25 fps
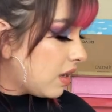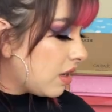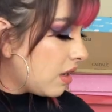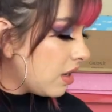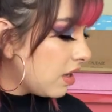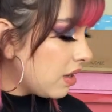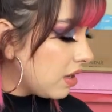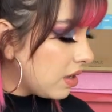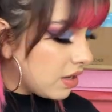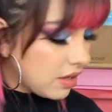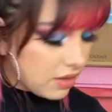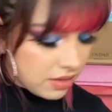
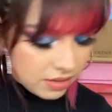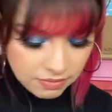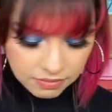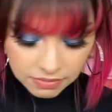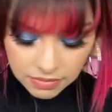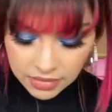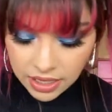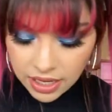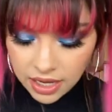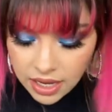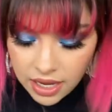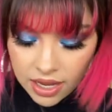
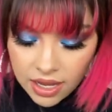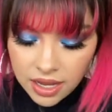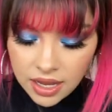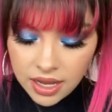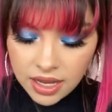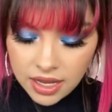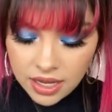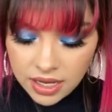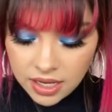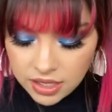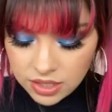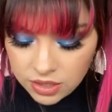Um,
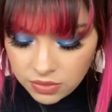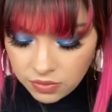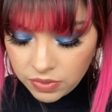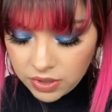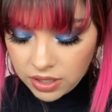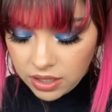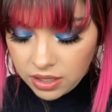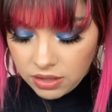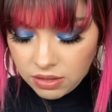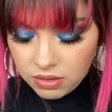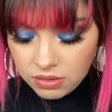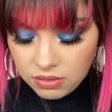and what
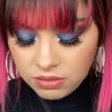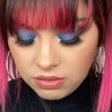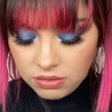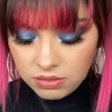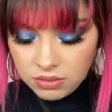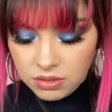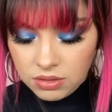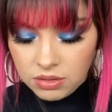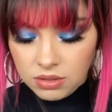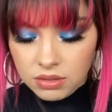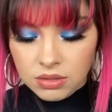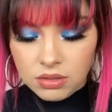
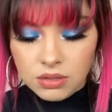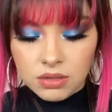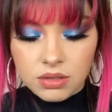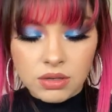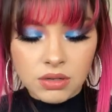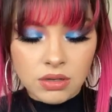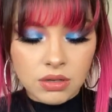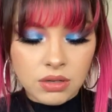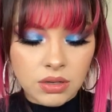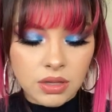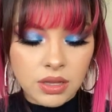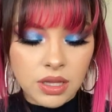else?
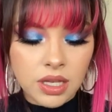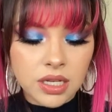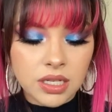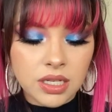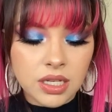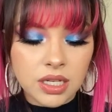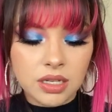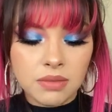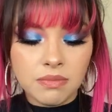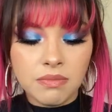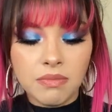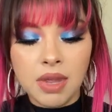This
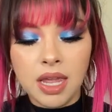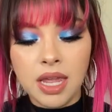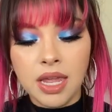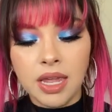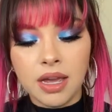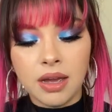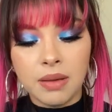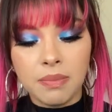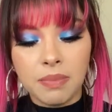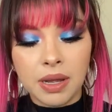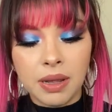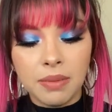is
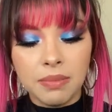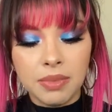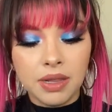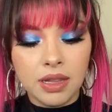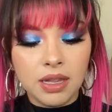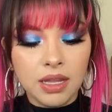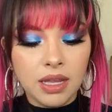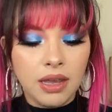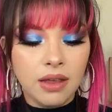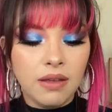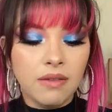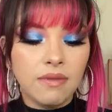makeup, I
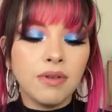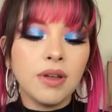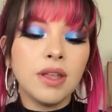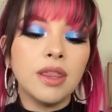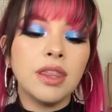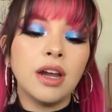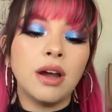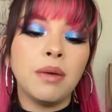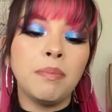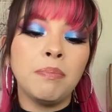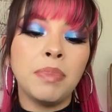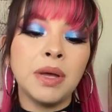believe.
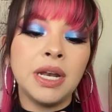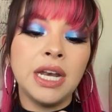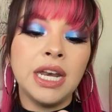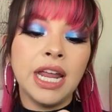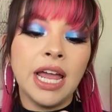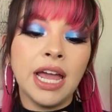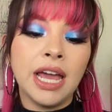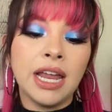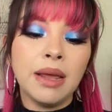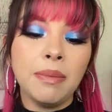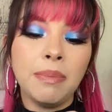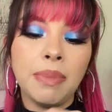They're
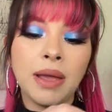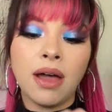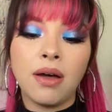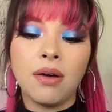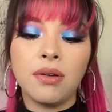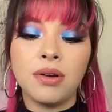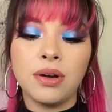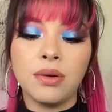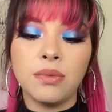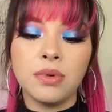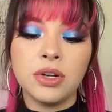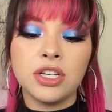banana
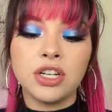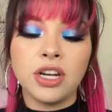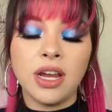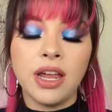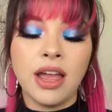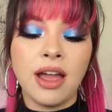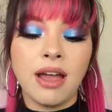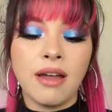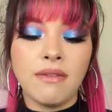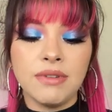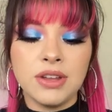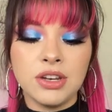powder, which I
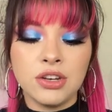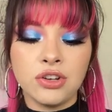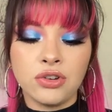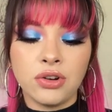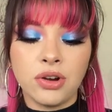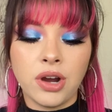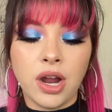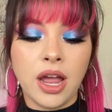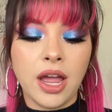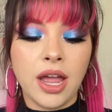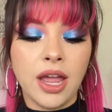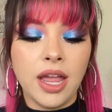haven't
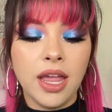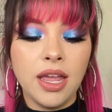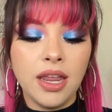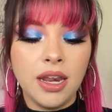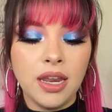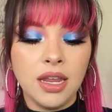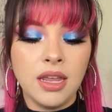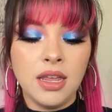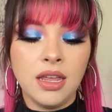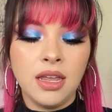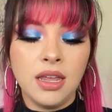tried.